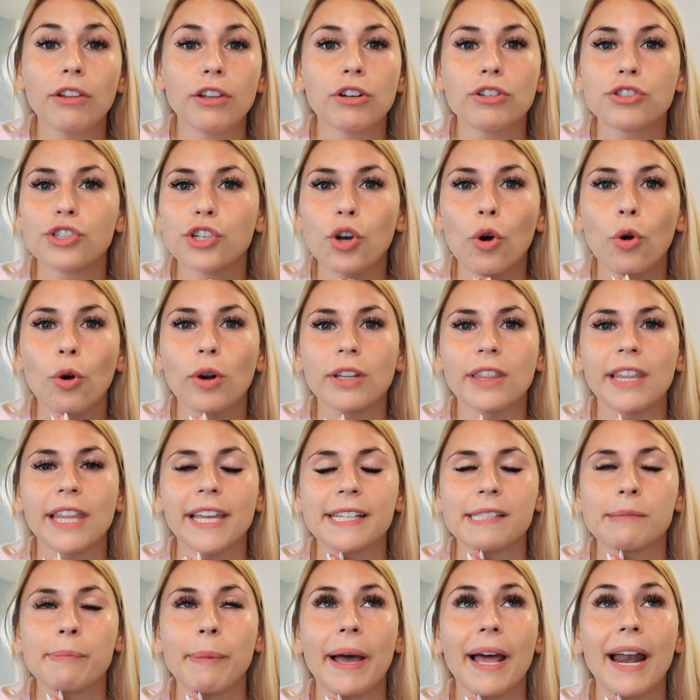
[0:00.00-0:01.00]
little decor
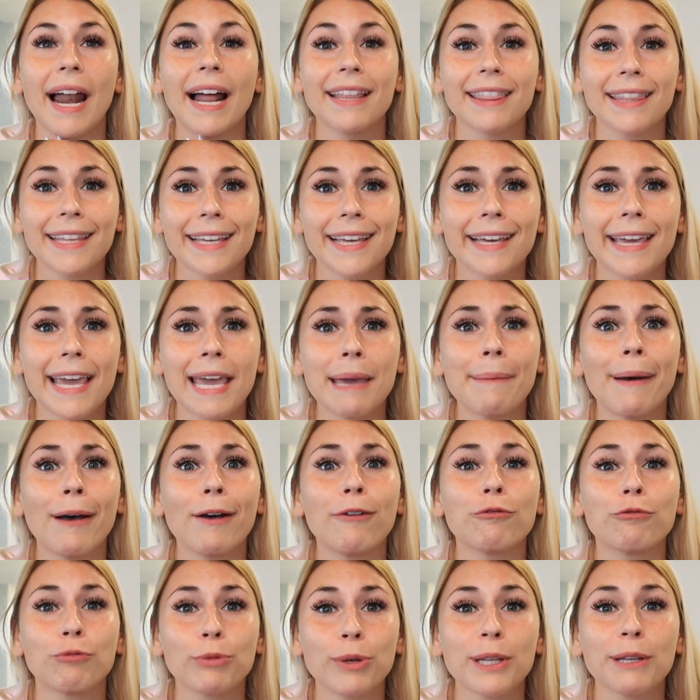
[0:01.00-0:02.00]
things, but I think it came
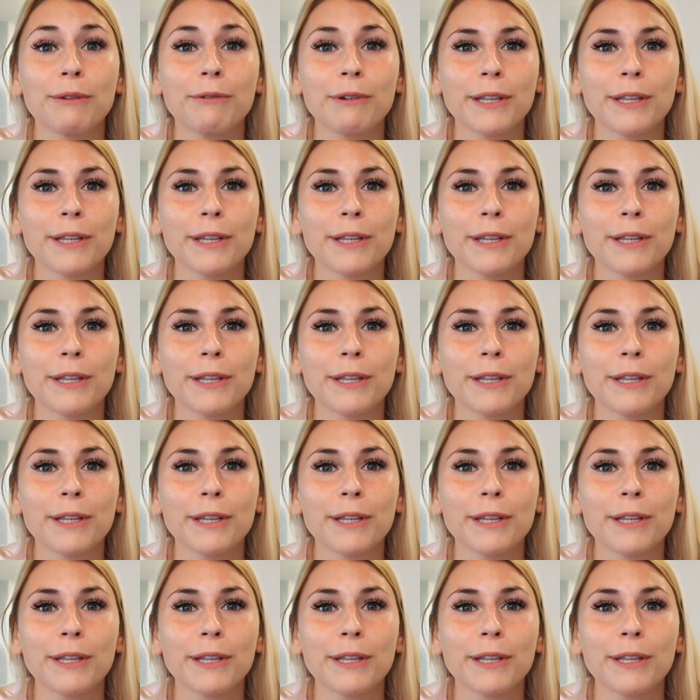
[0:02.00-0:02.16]
out really,